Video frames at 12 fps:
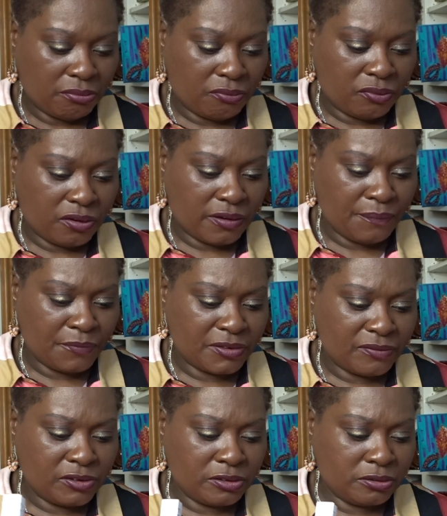Right, let's
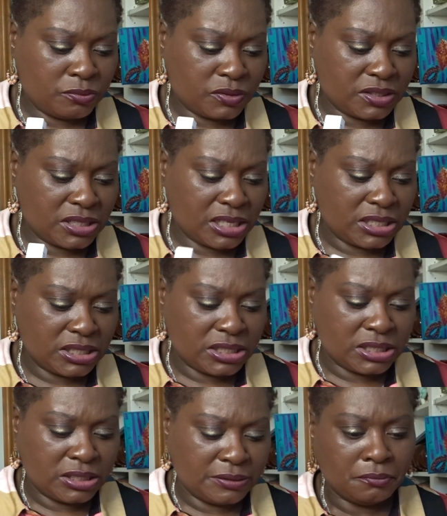have a look, what's
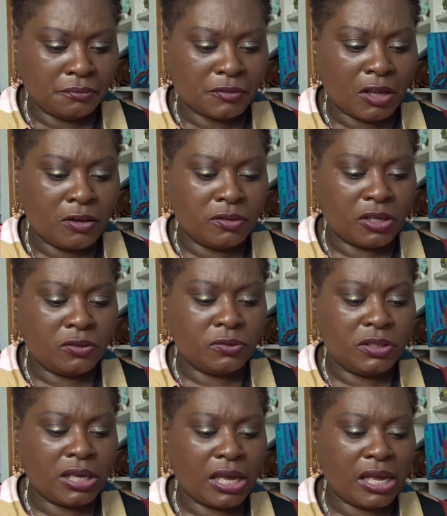this? Oh, they're
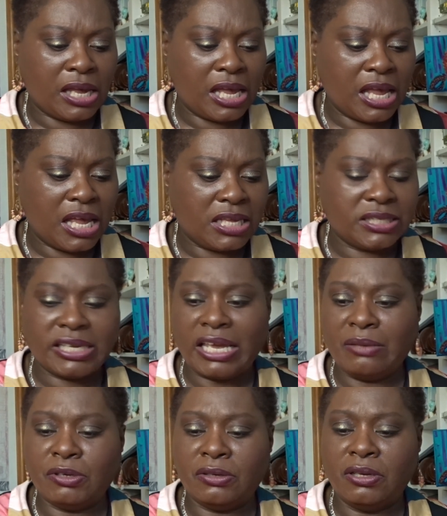calling it a hair
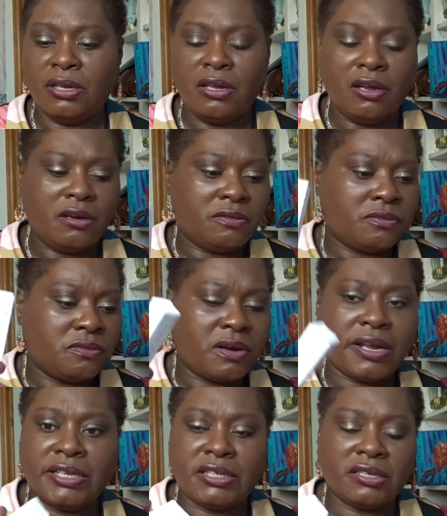tamer.
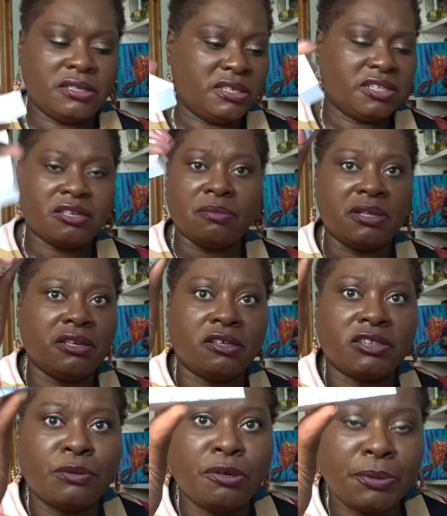Right, this is something
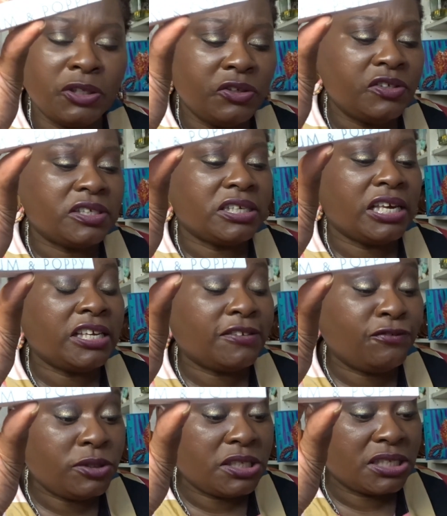else I won't be using. It's
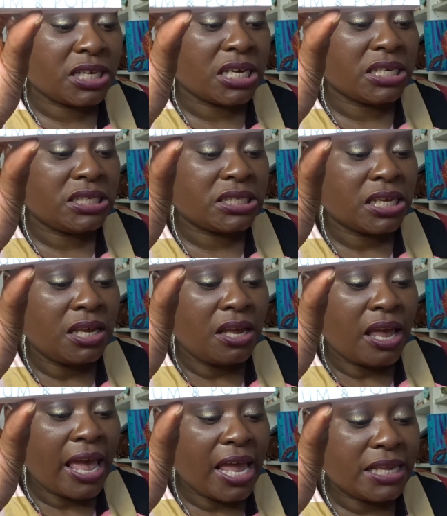full size
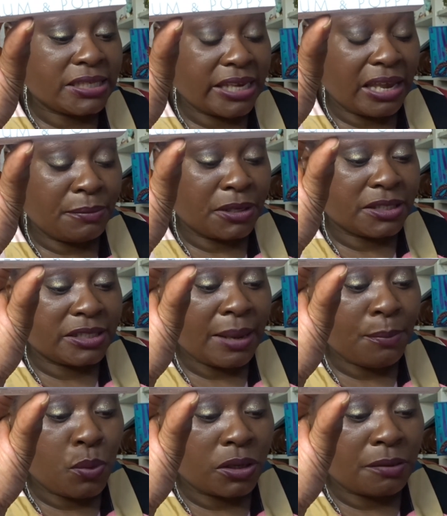hair tamer.
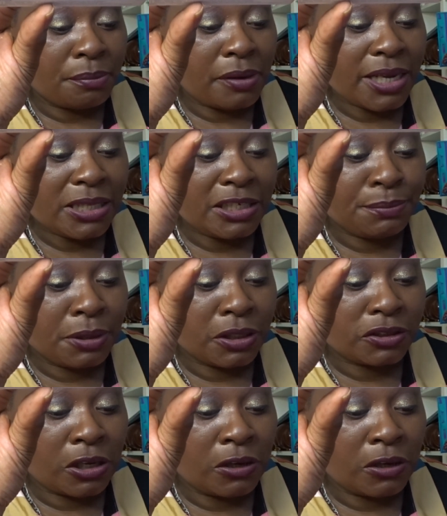Step one, apply this product